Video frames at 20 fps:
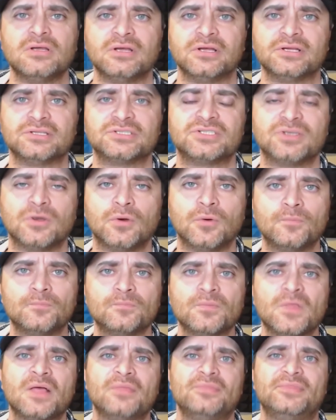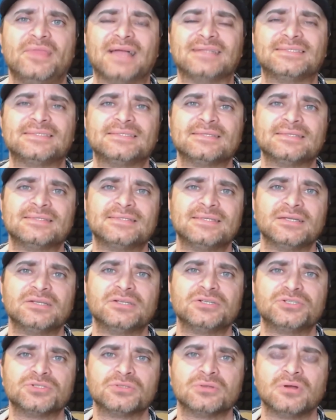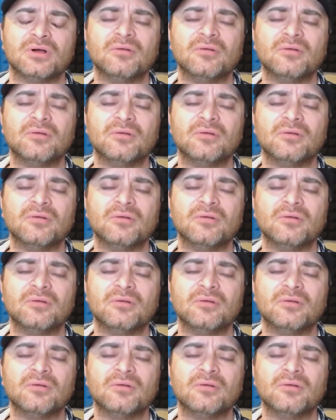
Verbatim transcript: And so that's the signature